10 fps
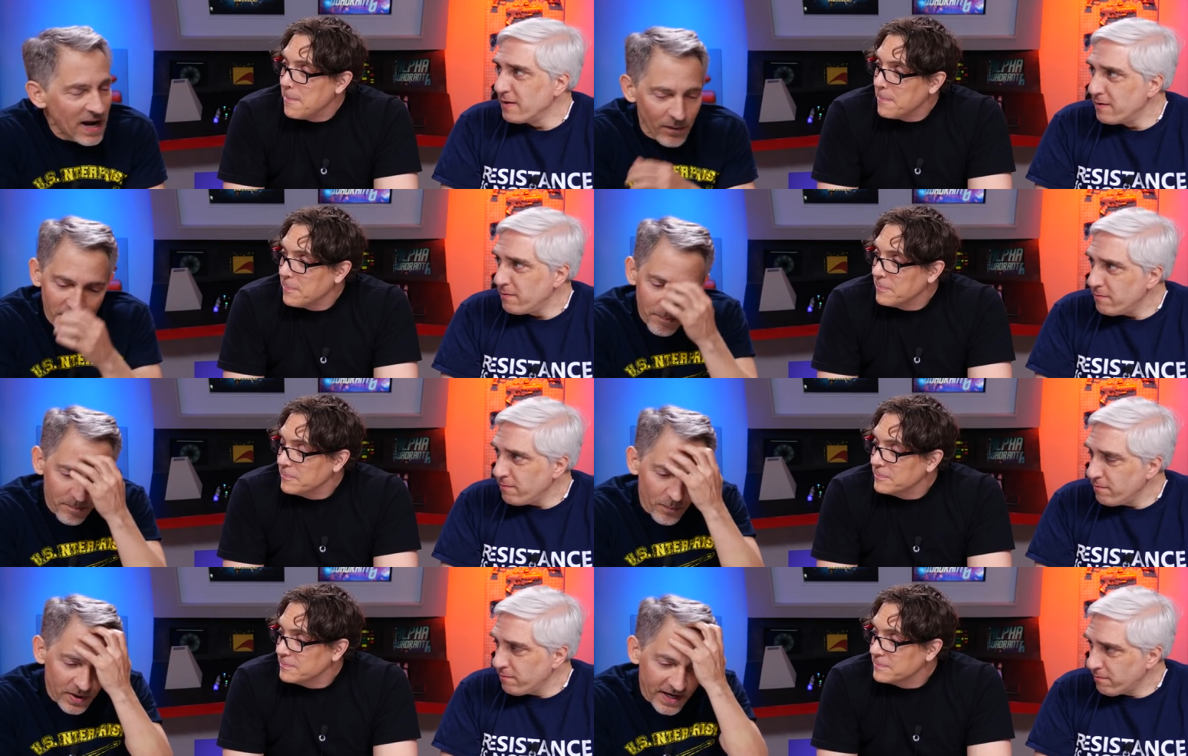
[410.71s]
Speaker 1: what
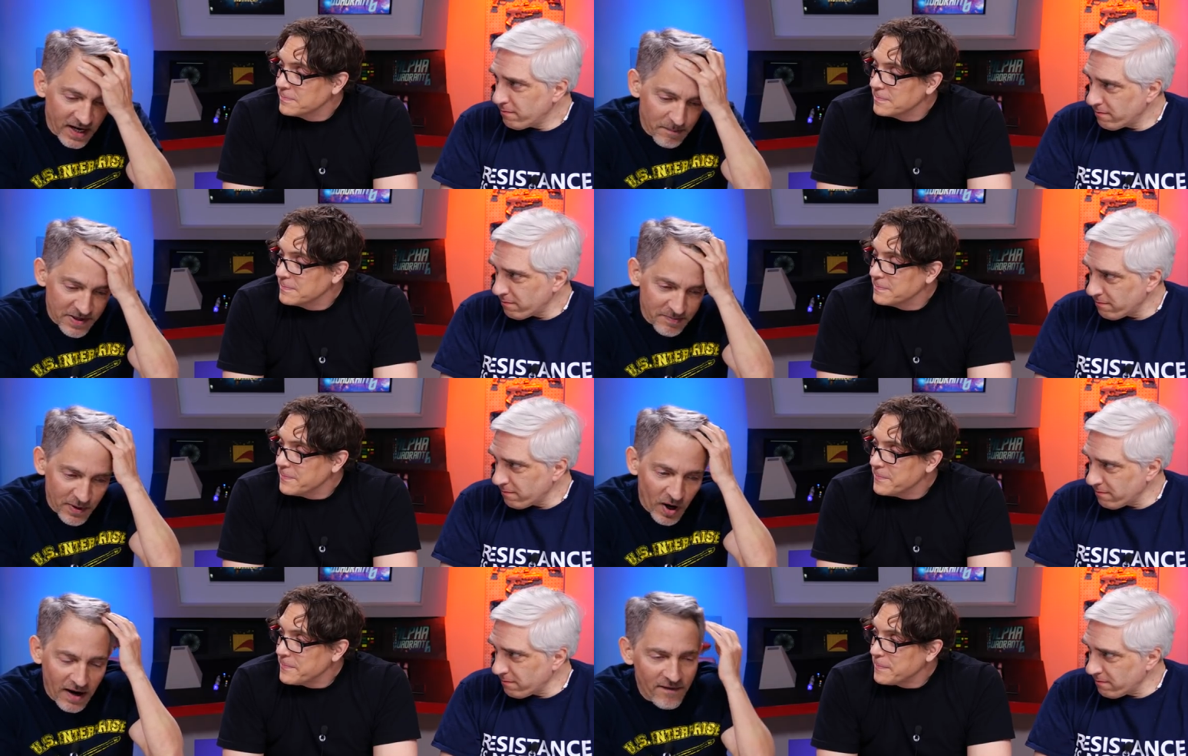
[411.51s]
what kind of pissed me
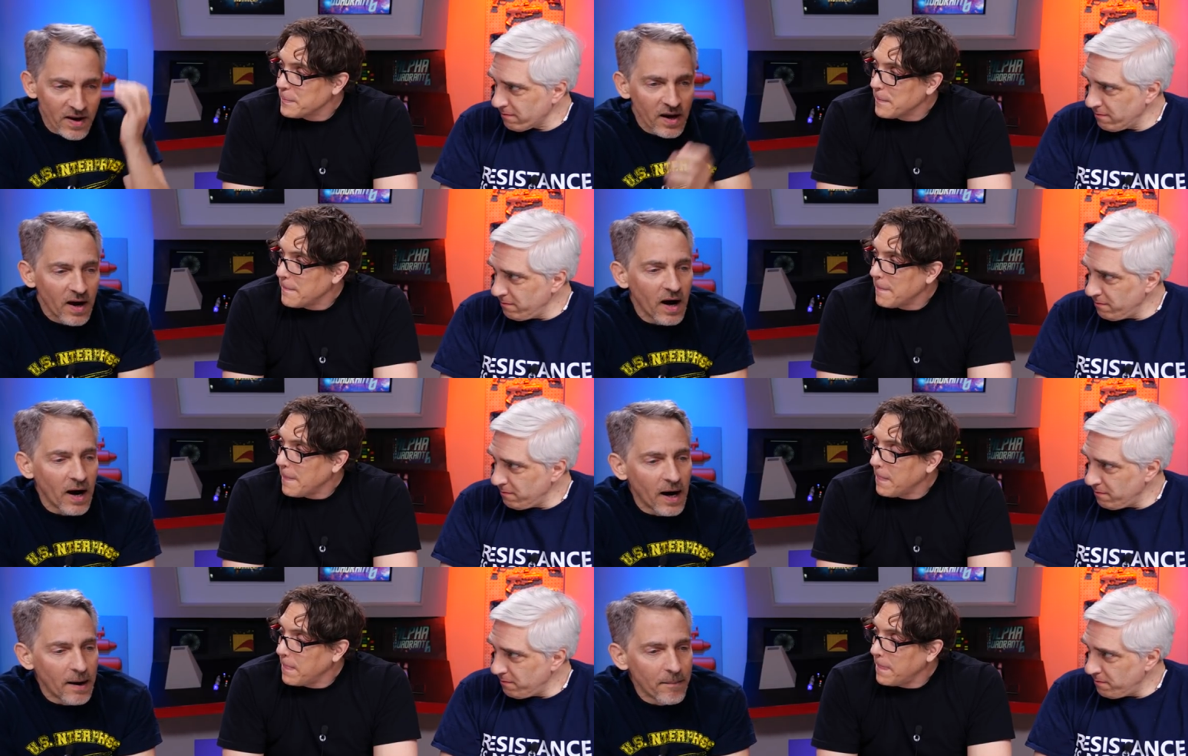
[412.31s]
off
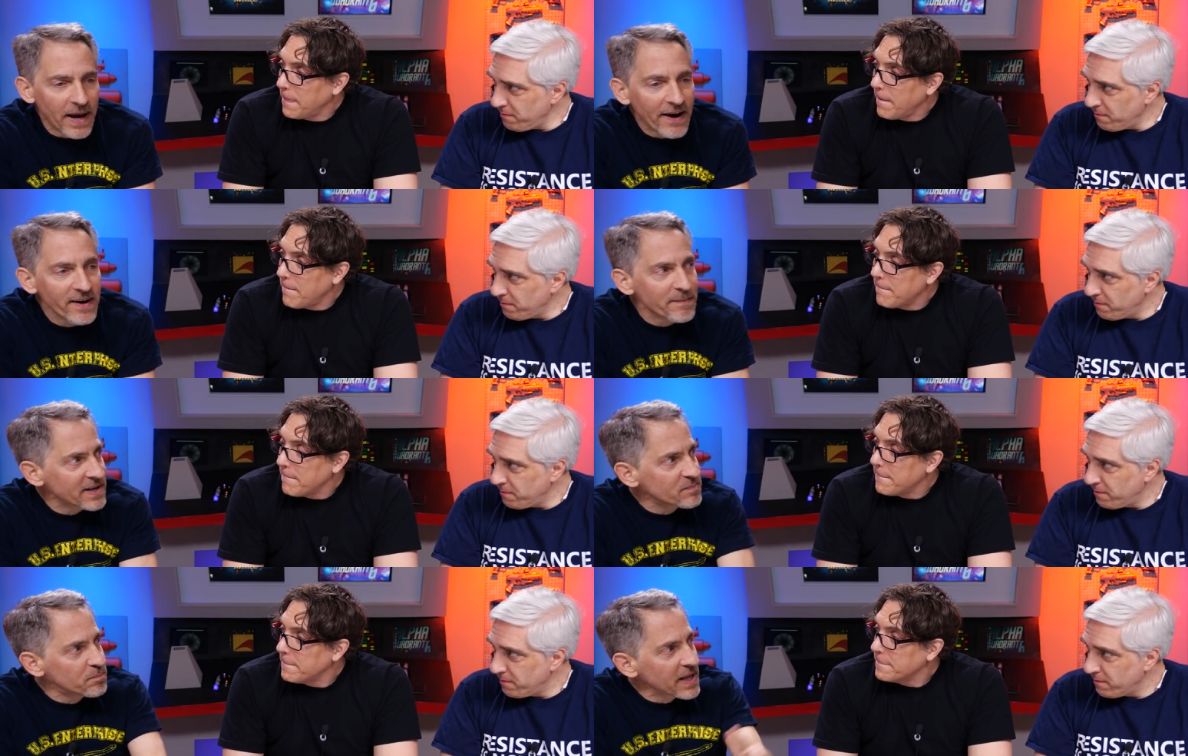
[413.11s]
um, Airiam
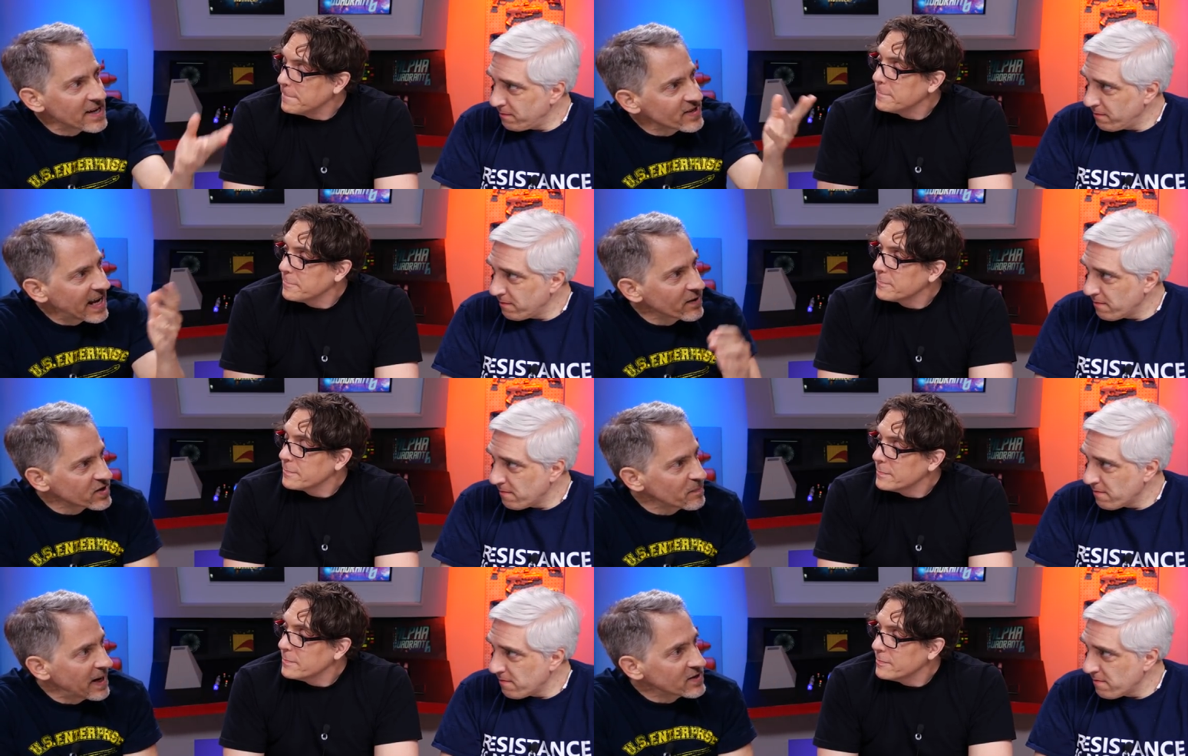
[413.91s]
gets blasted out into
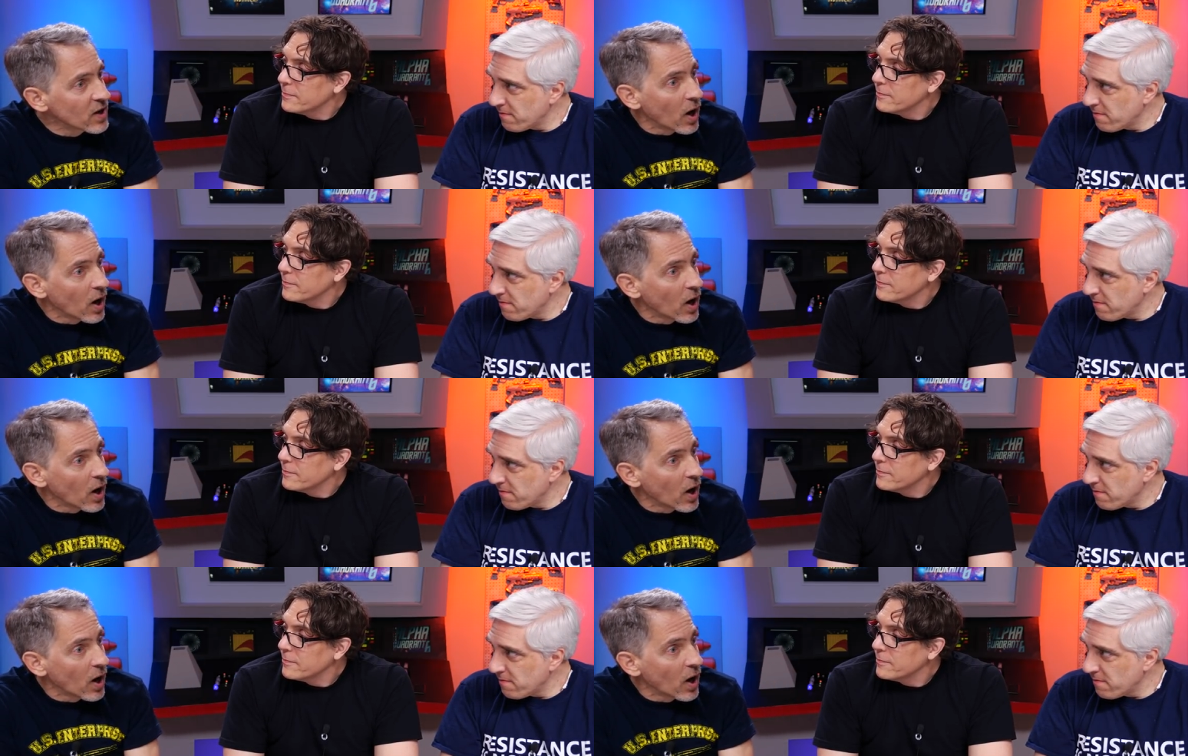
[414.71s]
space.